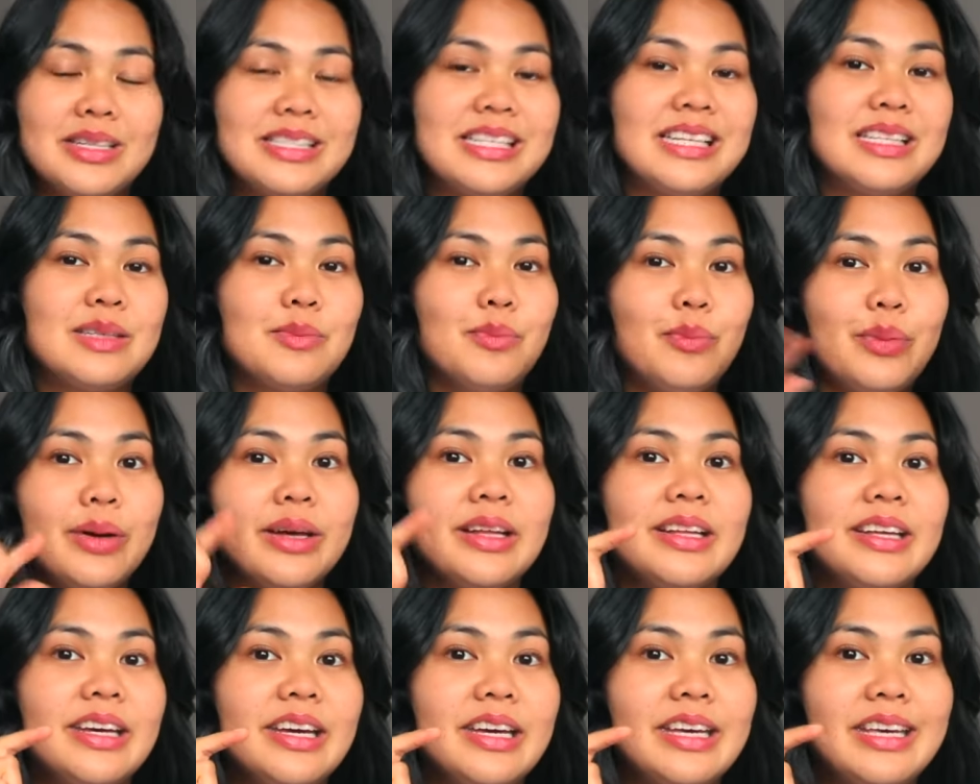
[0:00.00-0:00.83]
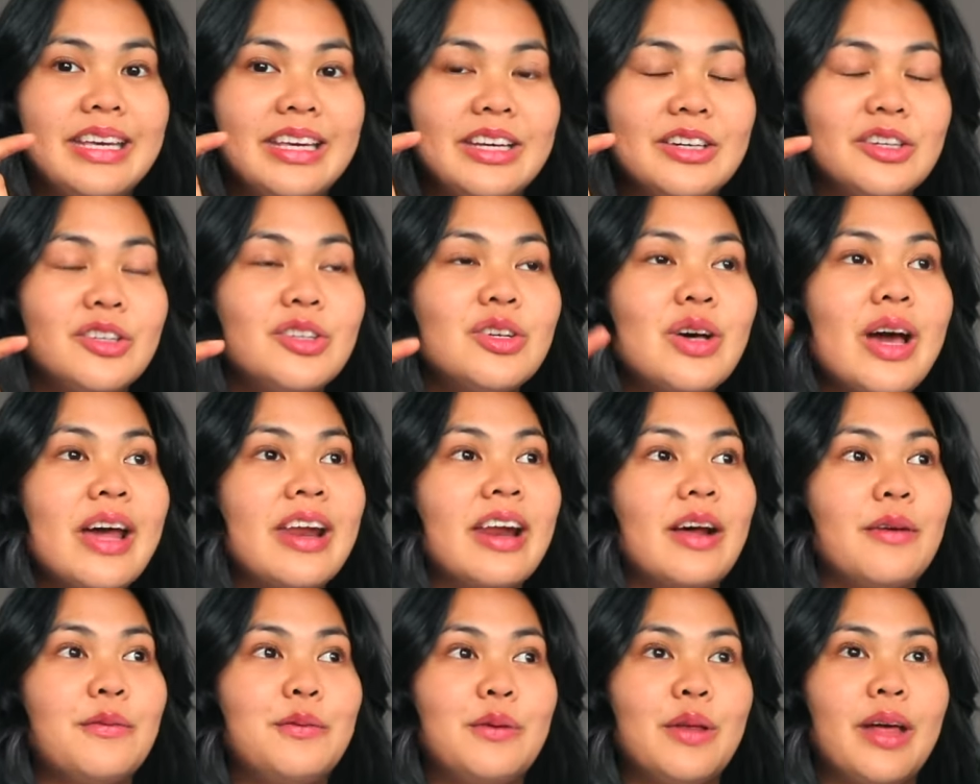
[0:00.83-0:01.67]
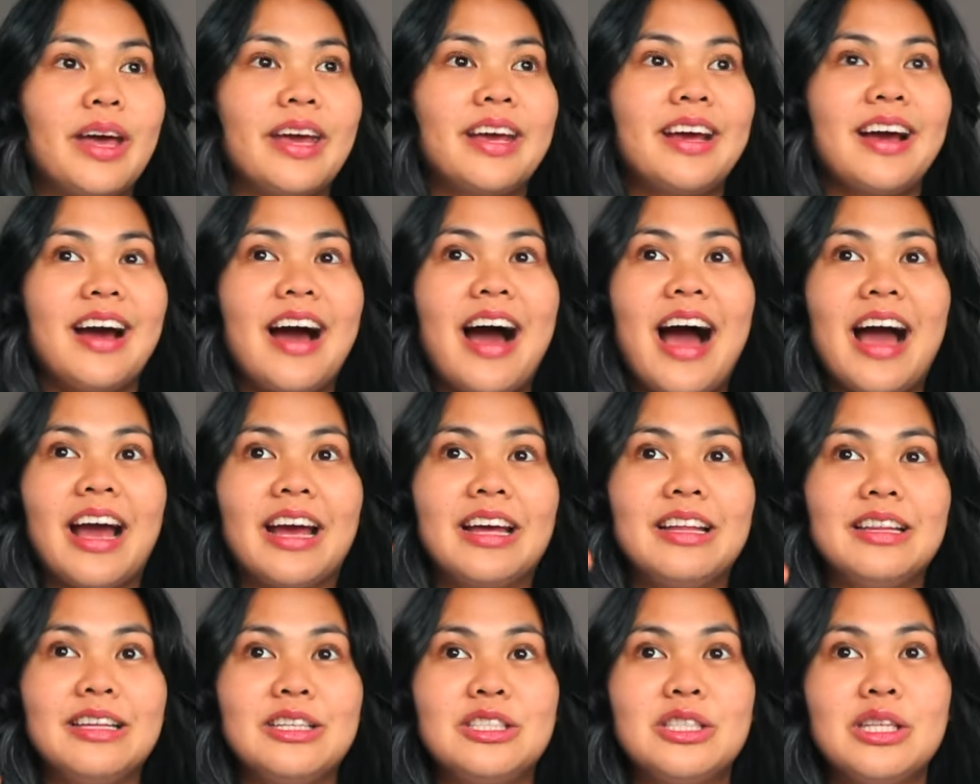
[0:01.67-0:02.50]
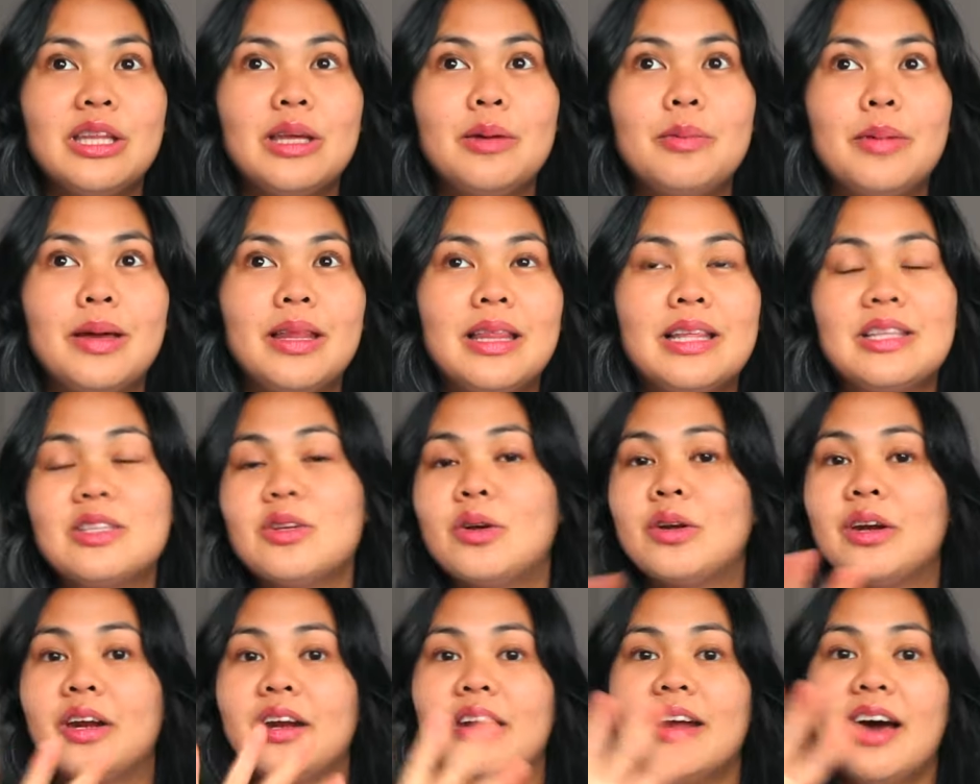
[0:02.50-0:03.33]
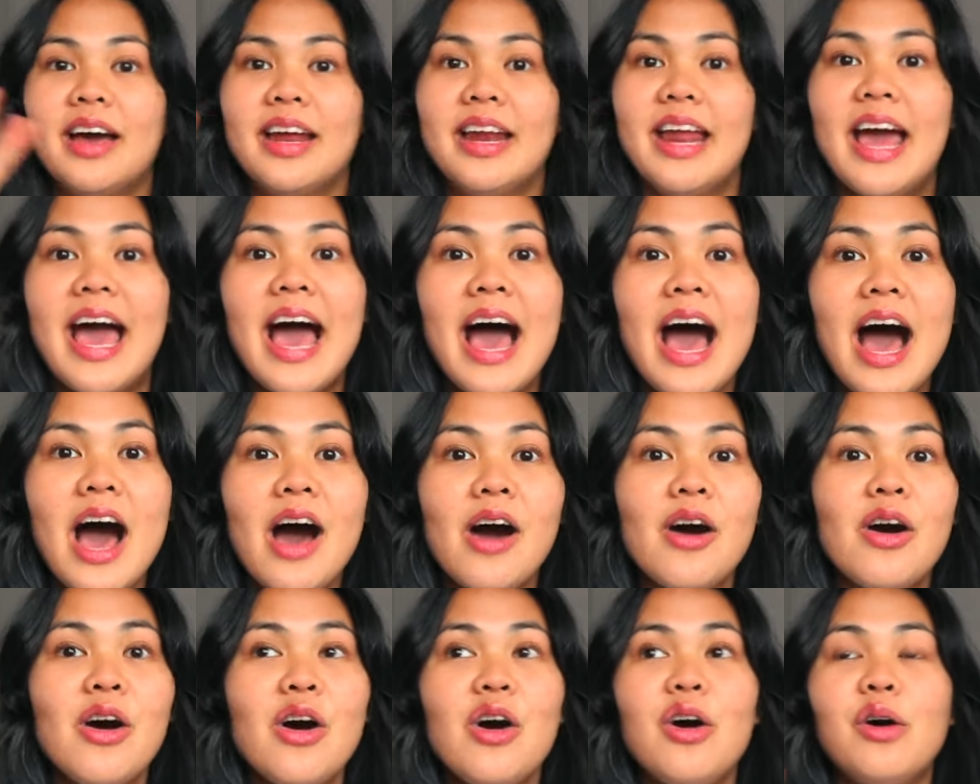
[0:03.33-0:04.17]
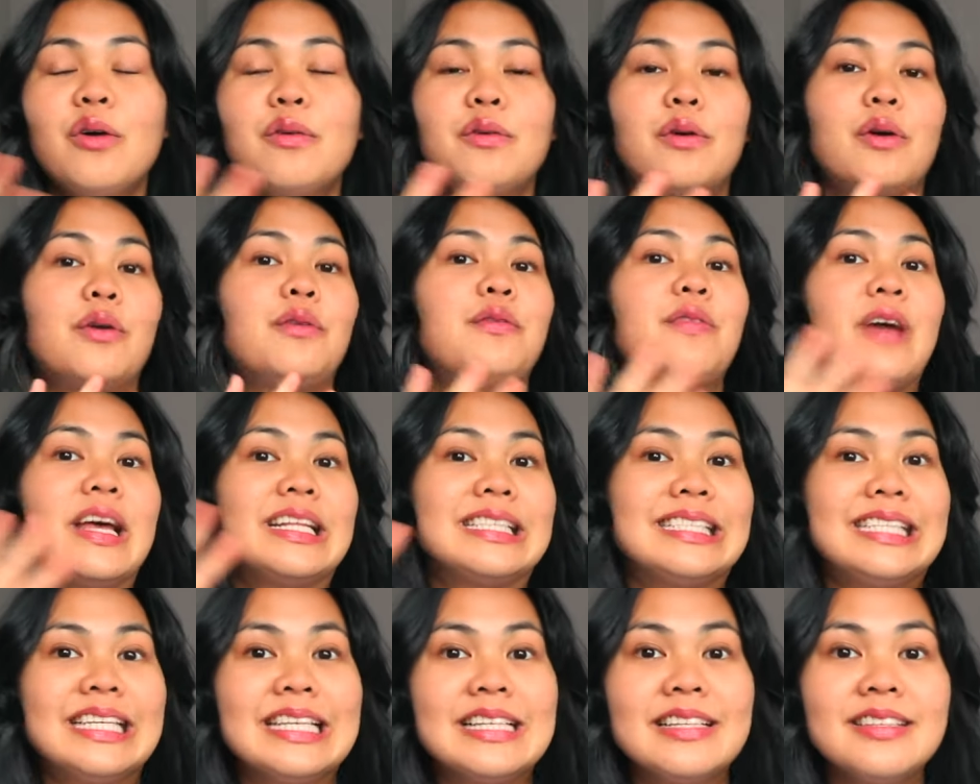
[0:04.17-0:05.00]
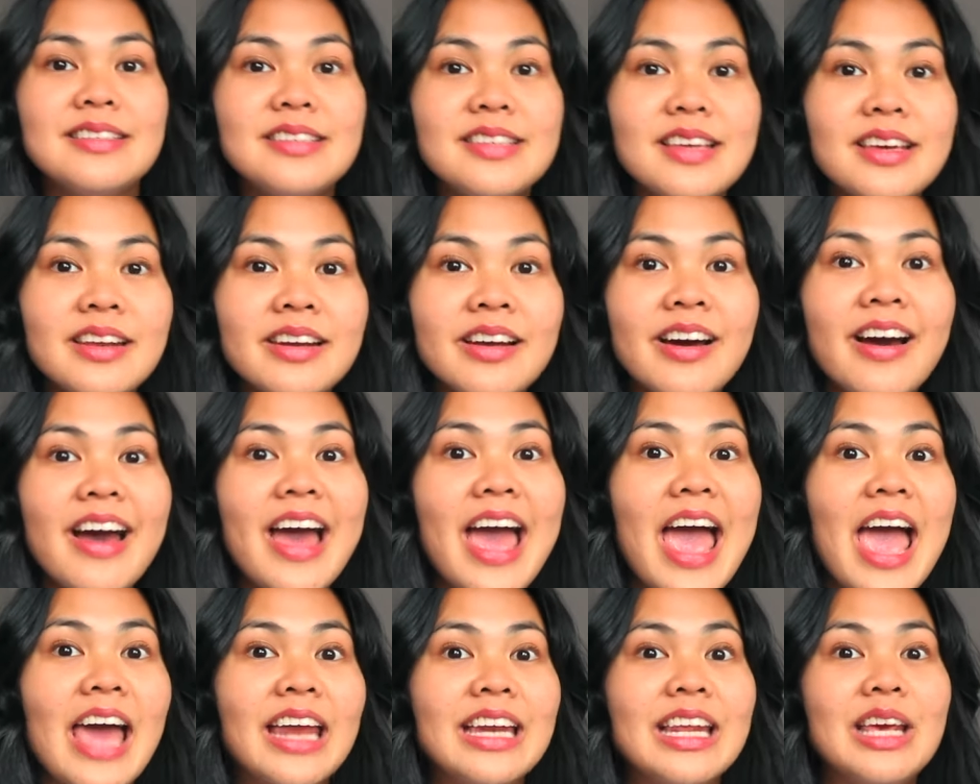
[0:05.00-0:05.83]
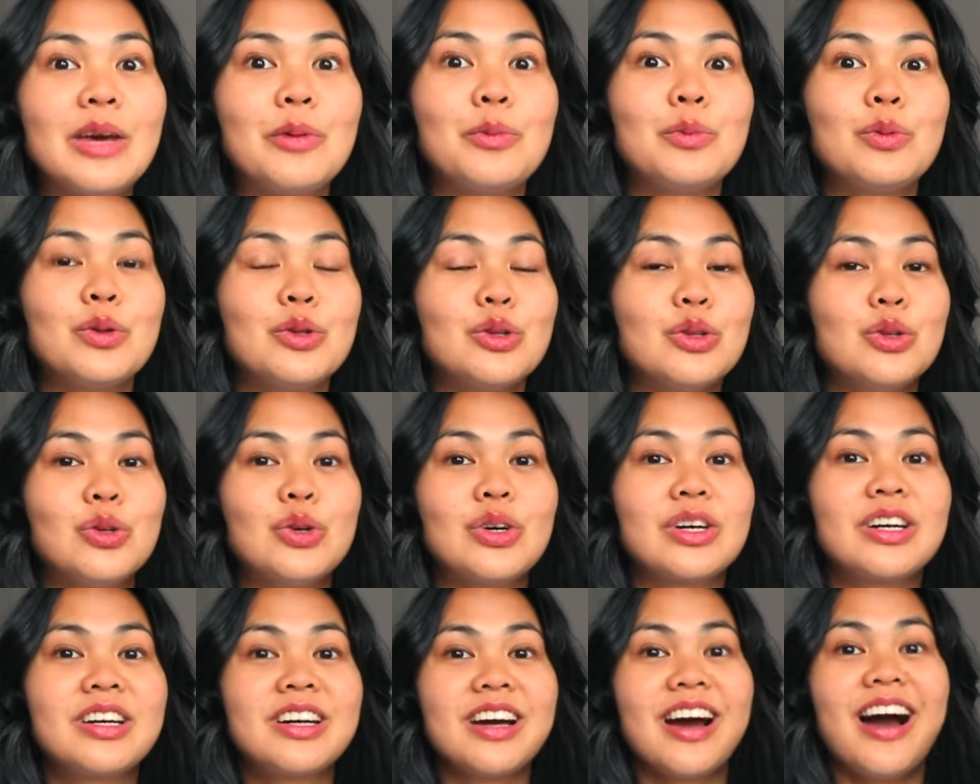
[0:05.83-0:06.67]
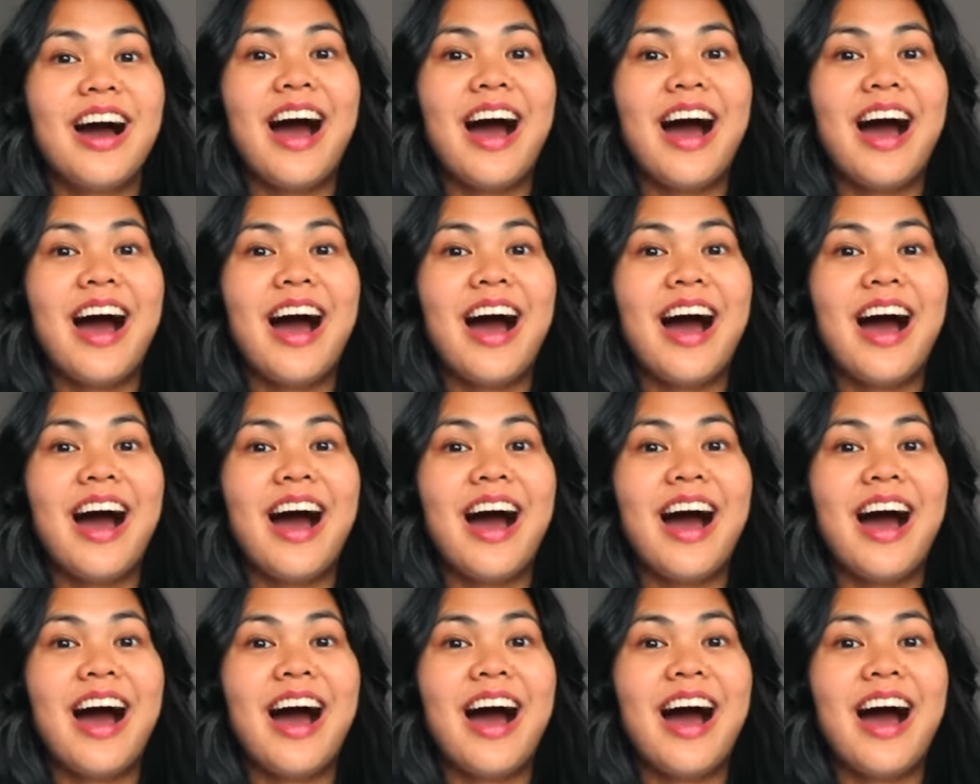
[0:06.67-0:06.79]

It's, it's barely a heel and I feel like I can literally wear this on a night out for a fancy dinner and it will look,